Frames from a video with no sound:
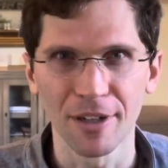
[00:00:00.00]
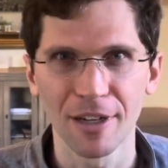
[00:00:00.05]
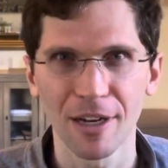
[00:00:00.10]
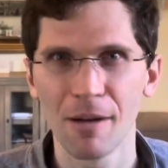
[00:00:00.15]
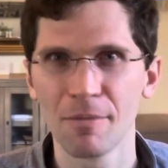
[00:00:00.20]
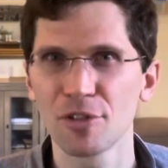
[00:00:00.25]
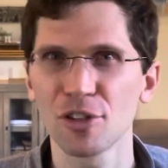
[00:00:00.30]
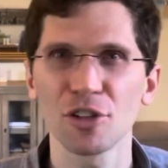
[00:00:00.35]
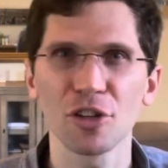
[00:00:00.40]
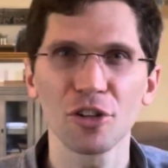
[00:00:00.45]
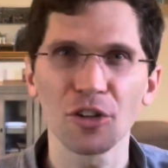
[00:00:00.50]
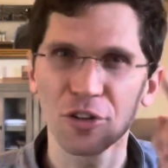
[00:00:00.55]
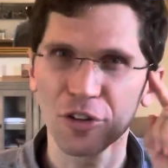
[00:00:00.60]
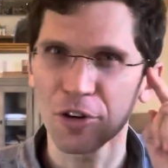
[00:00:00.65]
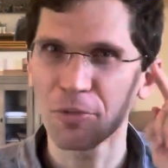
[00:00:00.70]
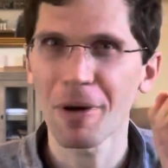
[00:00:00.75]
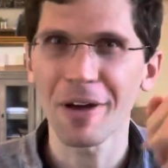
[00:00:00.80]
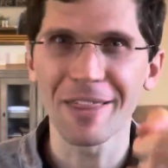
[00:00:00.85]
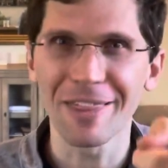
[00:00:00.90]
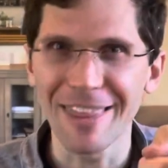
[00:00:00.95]
I'm sure you're
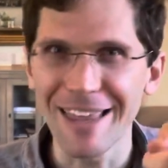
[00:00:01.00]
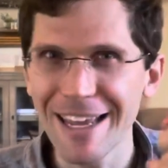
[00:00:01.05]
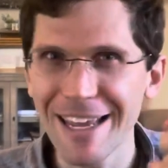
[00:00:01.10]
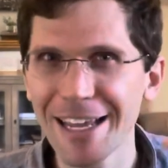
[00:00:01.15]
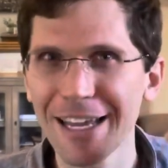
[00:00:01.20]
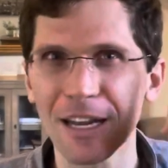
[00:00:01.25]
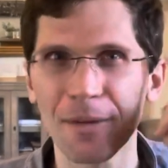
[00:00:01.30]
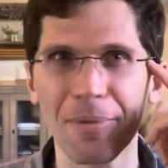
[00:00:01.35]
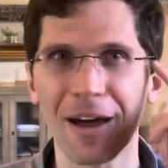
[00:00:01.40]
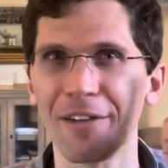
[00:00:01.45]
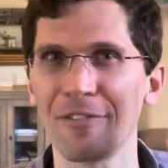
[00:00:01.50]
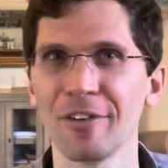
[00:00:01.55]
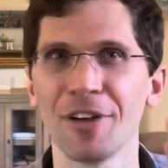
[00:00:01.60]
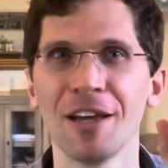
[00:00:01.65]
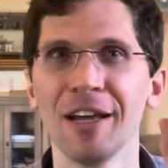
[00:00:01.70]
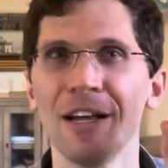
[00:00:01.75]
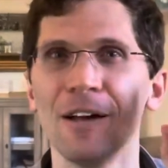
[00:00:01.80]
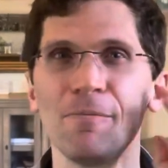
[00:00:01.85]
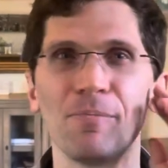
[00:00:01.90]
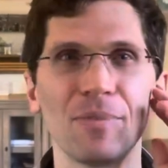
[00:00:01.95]
probably thinking about
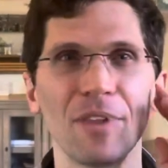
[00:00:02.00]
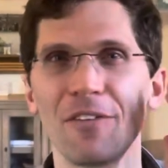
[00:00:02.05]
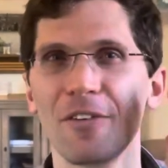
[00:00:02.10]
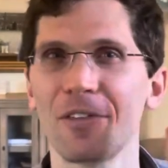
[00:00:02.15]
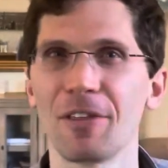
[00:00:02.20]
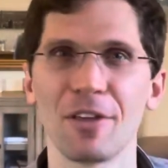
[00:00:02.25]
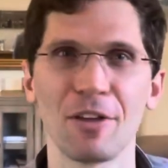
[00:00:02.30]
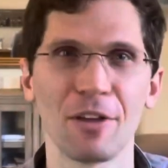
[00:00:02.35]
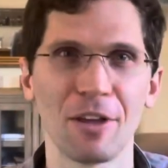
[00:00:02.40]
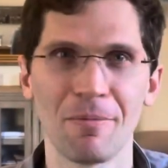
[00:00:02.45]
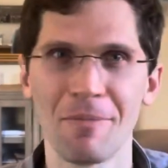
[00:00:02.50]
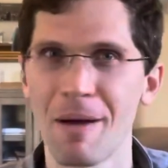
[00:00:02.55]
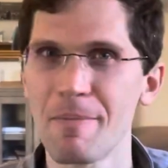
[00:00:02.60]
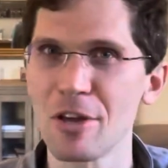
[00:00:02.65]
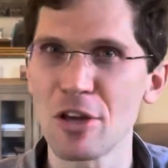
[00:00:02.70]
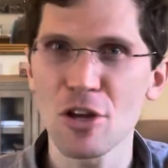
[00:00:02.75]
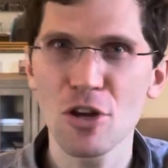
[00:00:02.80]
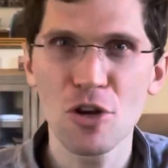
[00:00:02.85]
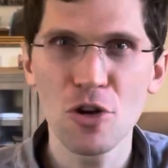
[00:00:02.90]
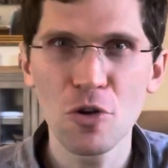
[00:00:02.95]
it might be
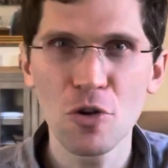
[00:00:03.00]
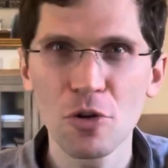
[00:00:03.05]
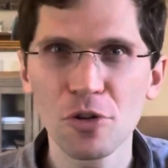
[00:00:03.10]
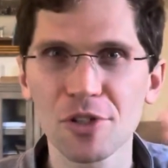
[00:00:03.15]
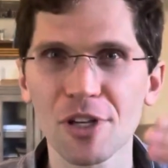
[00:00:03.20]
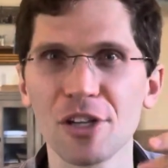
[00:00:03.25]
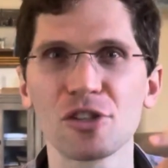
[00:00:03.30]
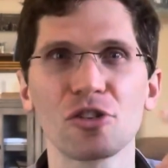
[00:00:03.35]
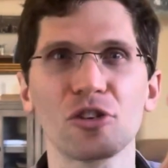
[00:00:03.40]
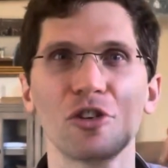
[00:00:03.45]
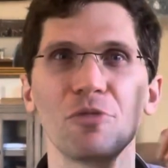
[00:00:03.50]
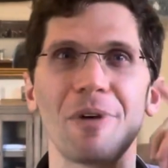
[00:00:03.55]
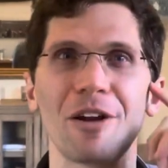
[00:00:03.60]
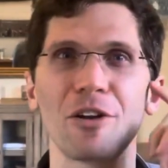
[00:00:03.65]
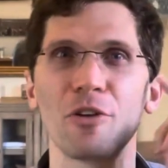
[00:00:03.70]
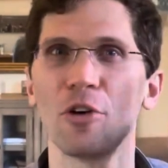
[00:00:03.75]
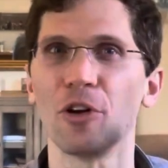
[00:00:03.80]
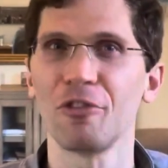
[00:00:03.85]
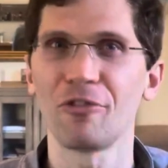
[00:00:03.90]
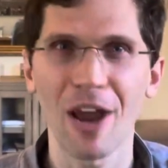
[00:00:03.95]
you who's injured, you might
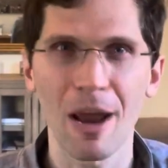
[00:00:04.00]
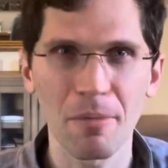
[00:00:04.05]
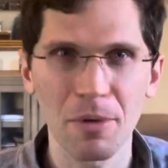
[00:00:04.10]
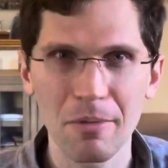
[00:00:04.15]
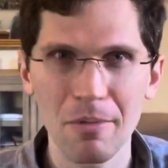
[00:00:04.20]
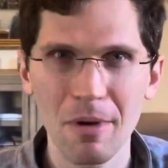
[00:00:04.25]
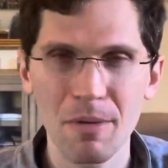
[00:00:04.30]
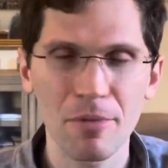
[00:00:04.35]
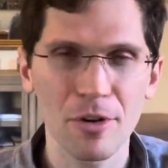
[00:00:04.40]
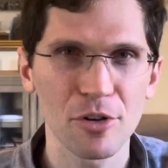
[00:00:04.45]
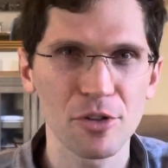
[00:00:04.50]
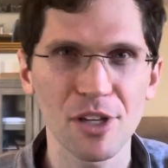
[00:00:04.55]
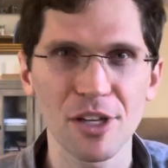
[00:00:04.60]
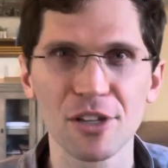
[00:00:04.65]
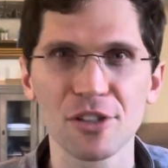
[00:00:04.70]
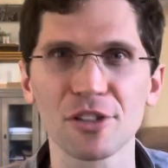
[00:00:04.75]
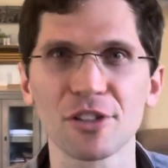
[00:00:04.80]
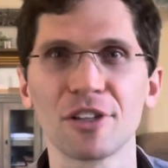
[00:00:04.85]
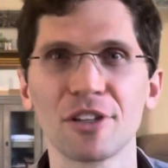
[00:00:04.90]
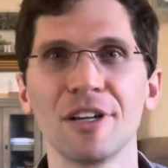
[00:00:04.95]
know a family member who's
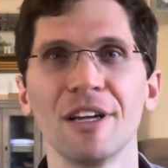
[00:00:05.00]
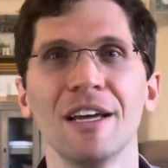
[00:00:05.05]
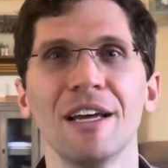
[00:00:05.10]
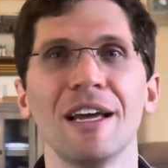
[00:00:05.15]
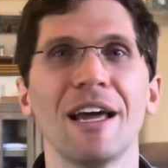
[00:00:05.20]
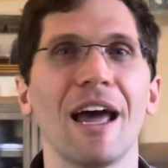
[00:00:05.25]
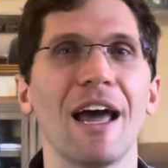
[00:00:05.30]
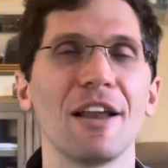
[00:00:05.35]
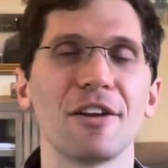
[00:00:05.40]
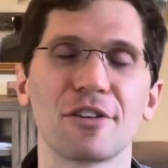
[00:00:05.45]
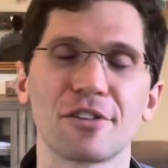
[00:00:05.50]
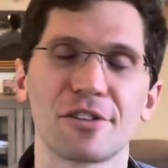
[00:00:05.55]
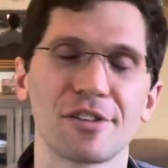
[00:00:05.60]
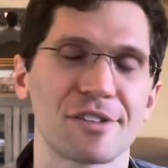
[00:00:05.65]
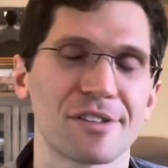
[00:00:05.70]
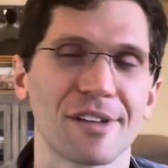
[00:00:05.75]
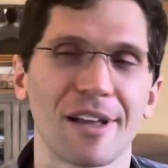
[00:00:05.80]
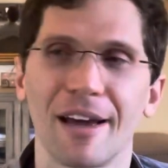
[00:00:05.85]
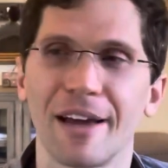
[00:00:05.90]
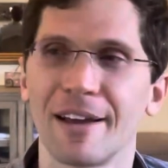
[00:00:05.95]
injured, and you're just
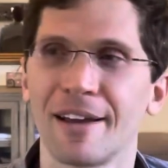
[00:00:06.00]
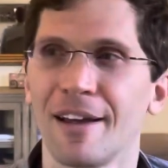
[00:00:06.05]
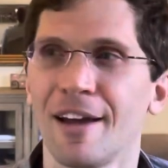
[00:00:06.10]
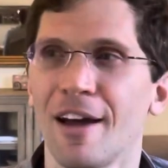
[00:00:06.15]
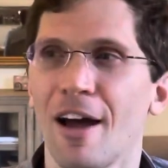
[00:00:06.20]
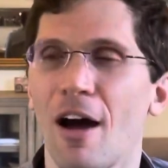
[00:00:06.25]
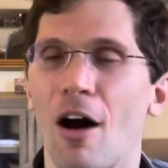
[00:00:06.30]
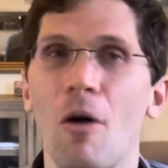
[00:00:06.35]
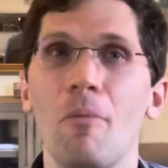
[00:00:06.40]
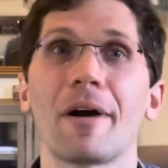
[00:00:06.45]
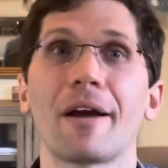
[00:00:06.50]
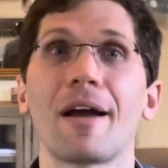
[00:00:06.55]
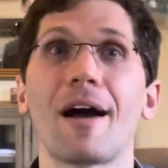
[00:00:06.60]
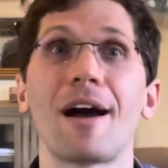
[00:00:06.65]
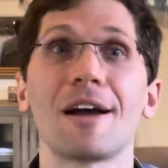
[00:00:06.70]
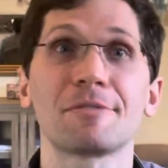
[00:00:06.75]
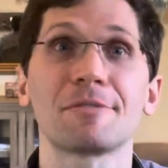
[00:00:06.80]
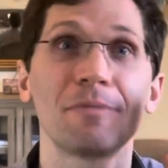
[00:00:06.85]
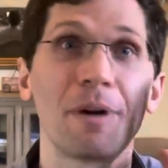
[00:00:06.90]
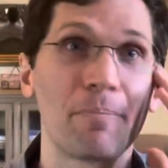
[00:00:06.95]
like, oh my
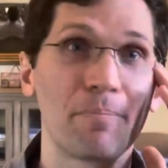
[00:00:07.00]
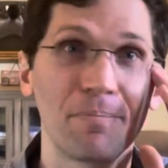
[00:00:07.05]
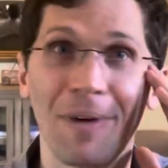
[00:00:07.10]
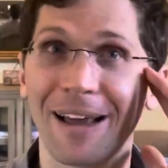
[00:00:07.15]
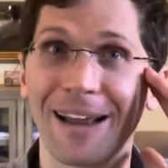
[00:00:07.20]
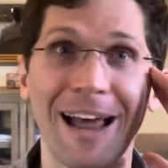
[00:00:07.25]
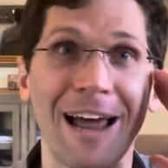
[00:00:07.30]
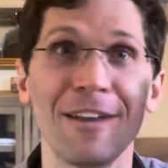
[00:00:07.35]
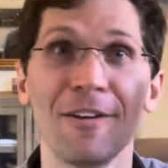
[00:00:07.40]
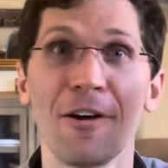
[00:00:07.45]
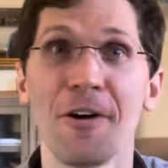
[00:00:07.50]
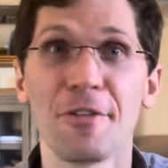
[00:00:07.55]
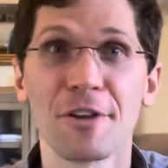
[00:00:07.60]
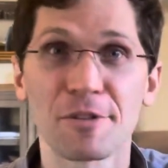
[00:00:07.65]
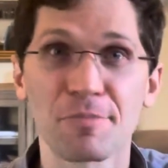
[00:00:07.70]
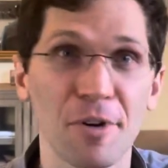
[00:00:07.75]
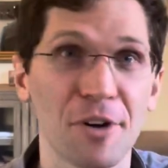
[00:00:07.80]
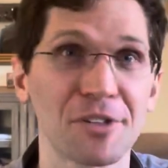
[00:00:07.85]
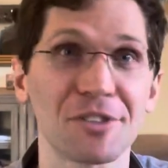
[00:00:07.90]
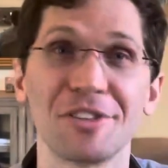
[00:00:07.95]
gosh, I know this
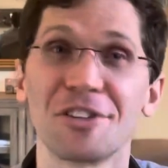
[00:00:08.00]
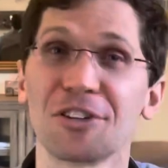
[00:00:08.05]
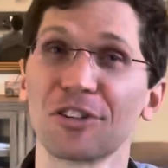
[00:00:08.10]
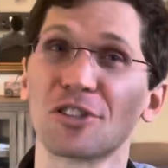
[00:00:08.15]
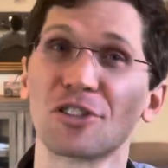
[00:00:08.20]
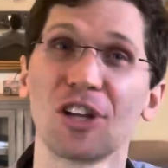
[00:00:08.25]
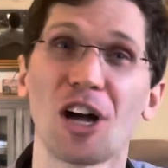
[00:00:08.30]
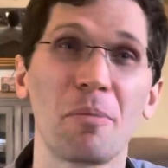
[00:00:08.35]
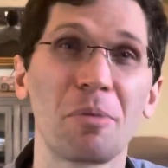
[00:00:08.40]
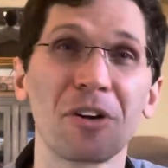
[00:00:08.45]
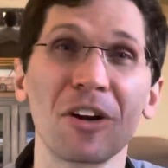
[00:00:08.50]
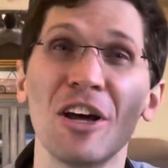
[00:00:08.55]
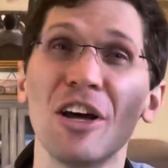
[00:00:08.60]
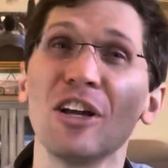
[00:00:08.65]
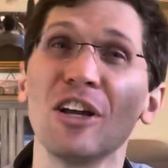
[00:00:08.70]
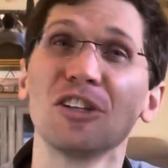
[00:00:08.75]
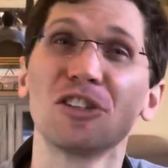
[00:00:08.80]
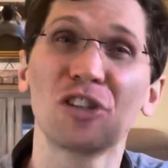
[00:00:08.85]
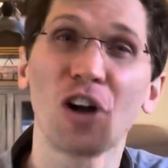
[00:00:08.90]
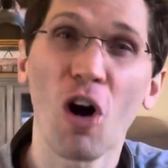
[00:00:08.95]
person, they're stubborn.
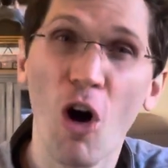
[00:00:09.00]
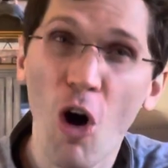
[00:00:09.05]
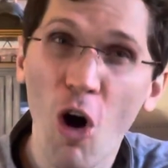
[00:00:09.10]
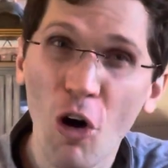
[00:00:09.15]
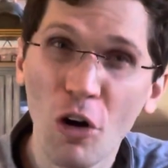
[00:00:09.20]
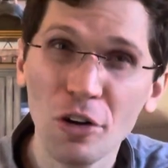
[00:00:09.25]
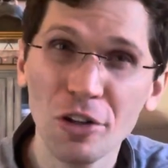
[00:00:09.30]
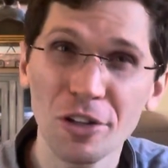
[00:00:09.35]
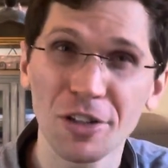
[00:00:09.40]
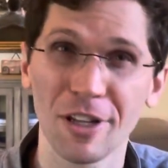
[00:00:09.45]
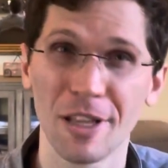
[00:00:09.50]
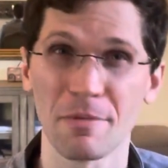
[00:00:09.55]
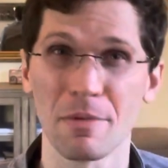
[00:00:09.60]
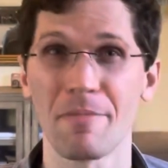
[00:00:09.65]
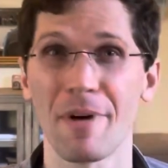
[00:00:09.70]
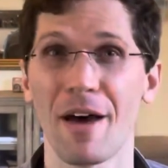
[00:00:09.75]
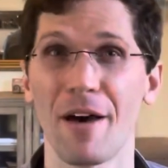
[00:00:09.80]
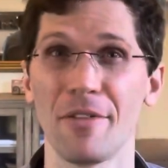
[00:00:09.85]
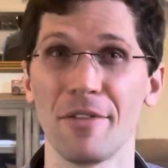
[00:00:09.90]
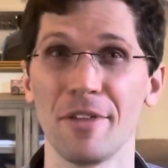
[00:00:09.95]
Talk to them
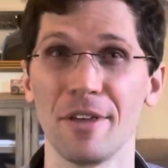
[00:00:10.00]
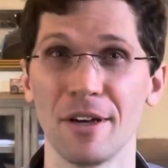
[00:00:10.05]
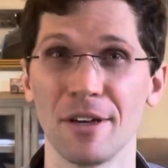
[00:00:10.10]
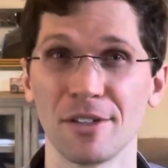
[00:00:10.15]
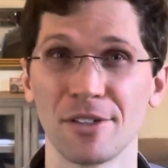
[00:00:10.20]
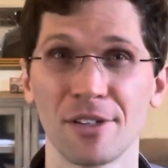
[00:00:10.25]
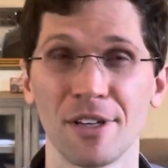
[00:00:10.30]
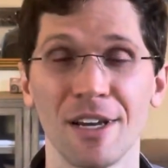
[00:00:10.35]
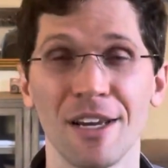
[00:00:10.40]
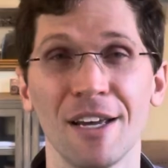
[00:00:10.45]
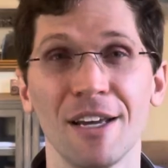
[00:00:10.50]
about this.